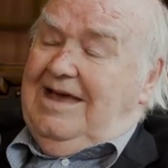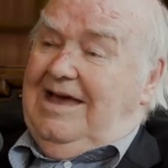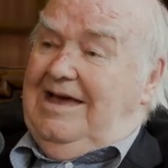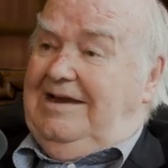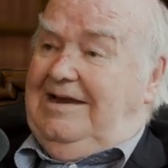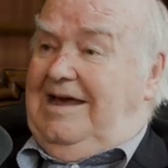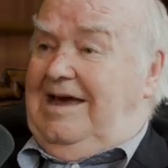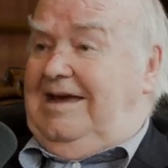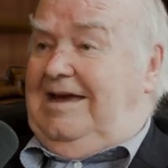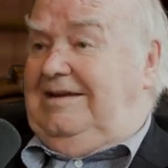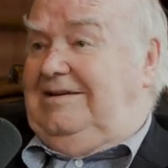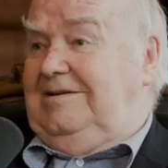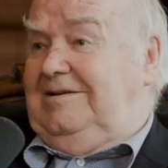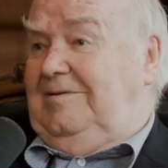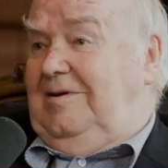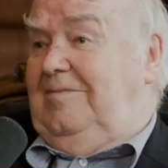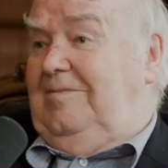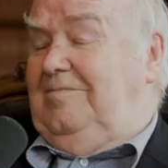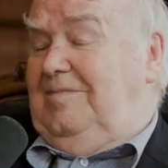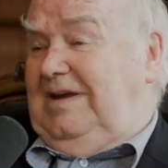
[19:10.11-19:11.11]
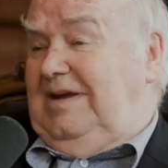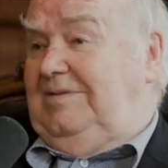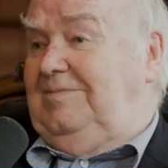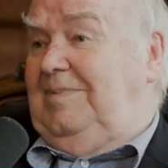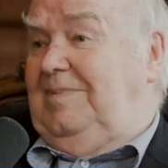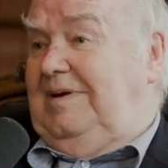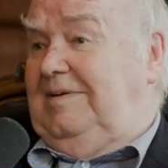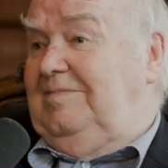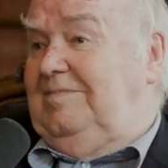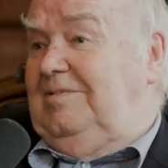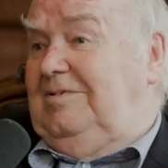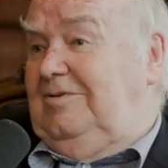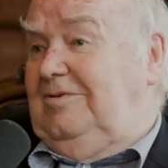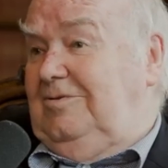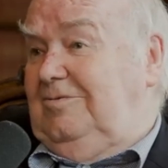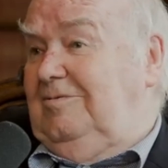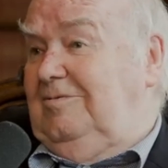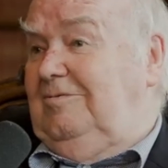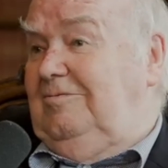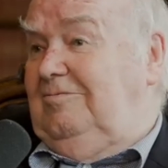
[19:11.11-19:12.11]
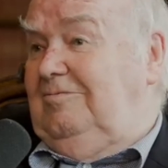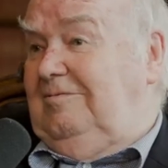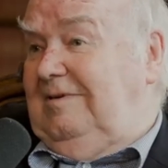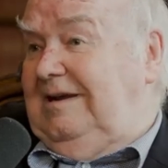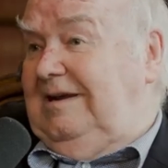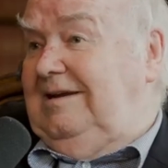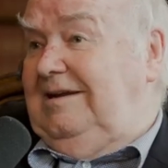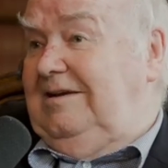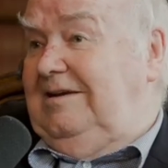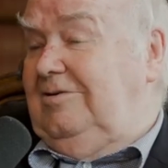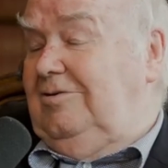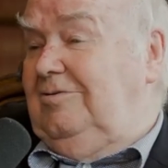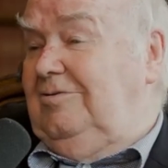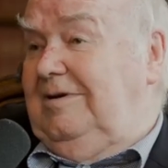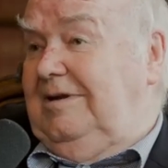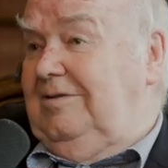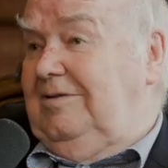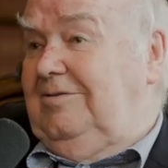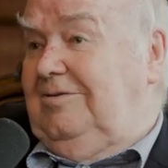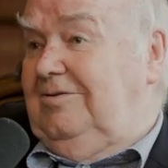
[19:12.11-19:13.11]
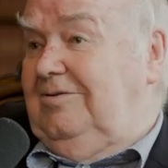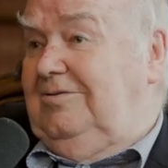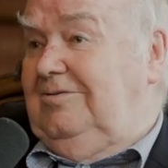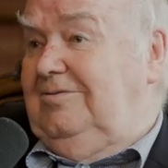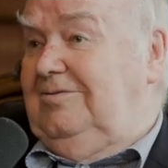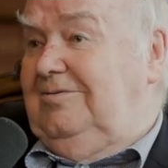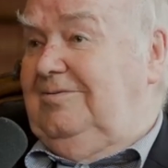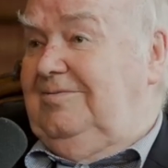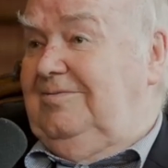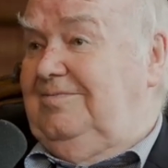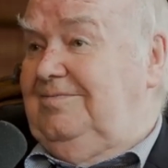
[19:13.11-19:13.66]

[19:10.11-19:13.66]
and I had to meet people who were really going through